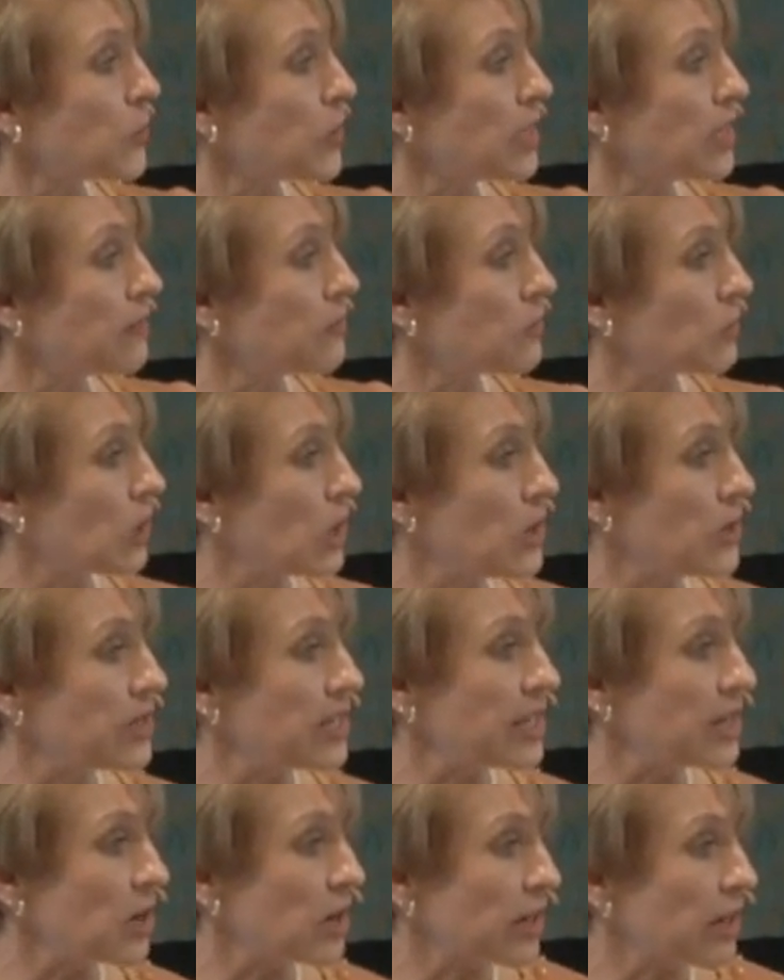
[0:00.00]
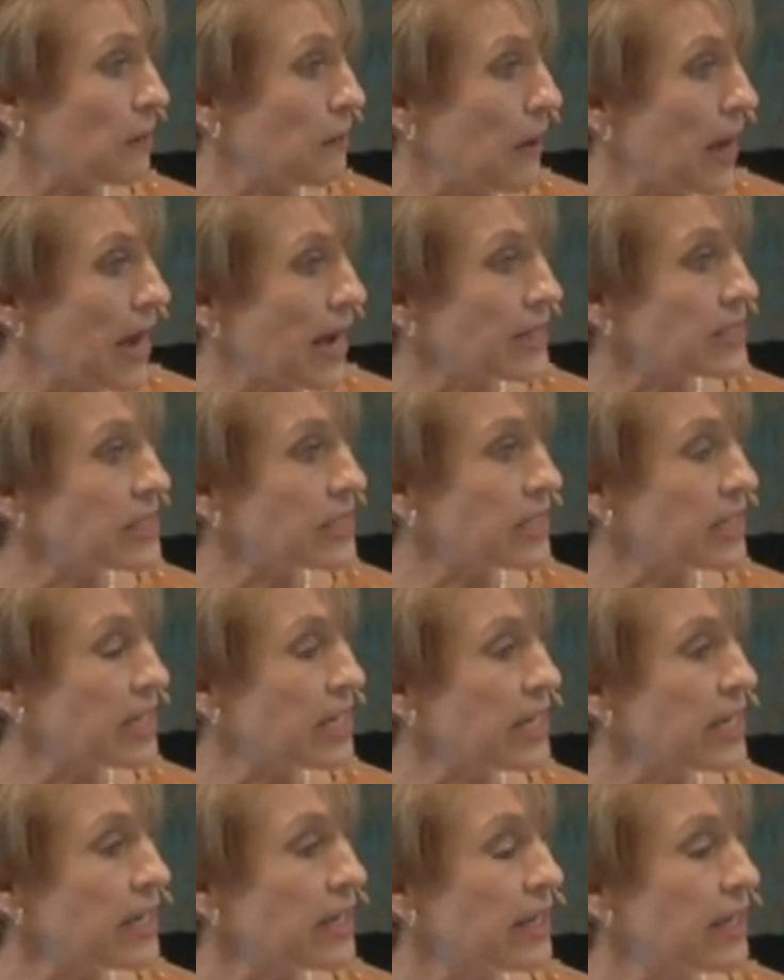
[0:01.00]
we have grown in our
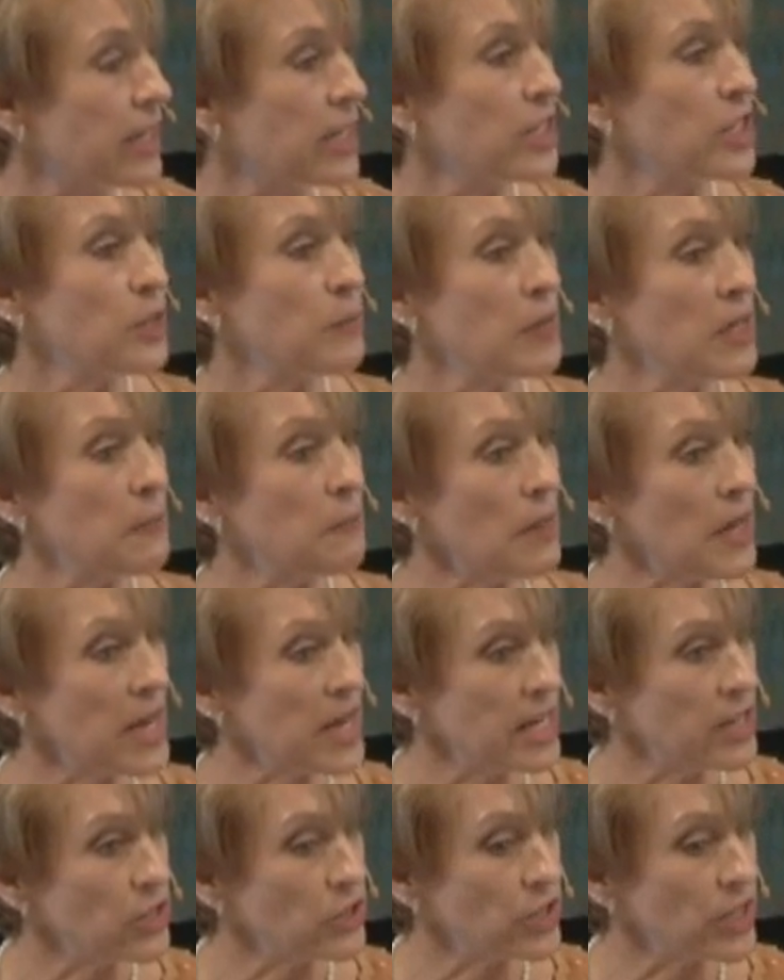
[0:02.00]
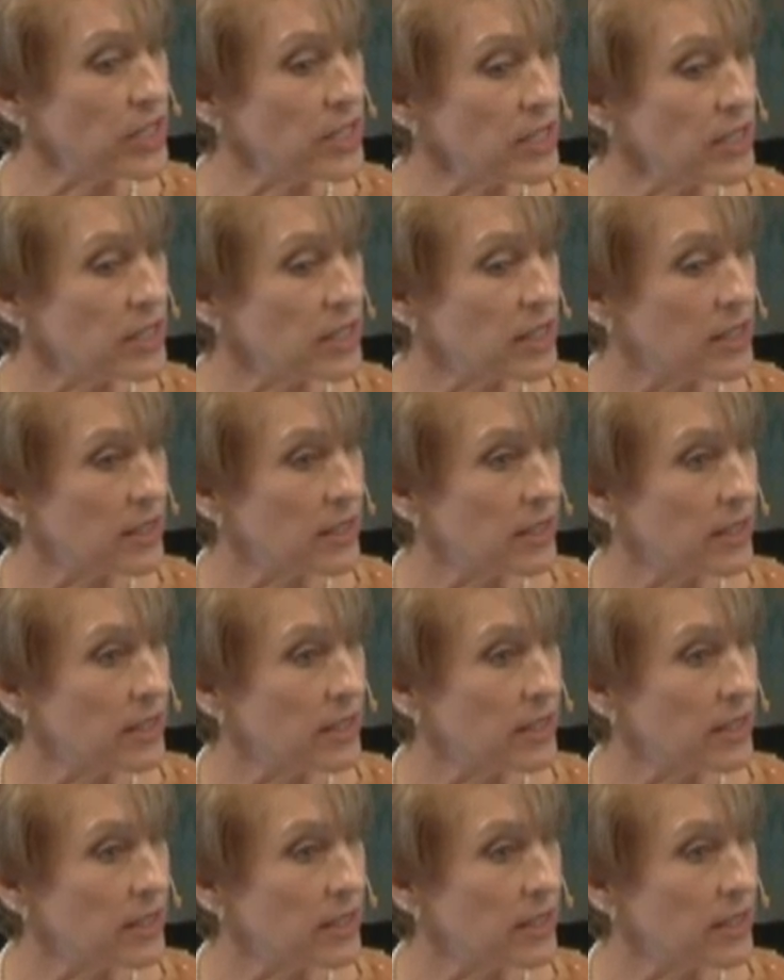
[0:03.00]
capacity to be patient,